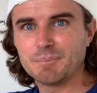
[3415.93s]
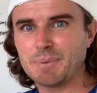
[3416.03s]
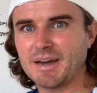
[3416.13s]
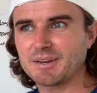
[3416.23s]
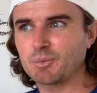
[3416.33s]

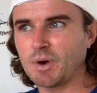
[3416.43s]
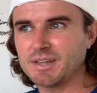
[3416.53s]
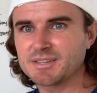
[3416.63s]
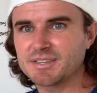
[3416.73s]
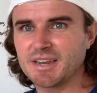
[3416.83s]
But
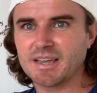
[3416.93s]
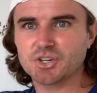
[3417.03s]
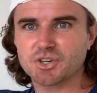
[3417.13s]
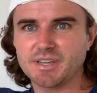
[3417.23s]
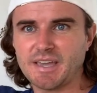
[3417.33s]
ones that
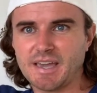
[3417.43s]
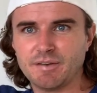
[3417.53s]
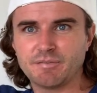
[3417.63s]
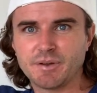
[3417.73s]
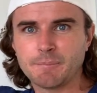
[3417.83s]
actually have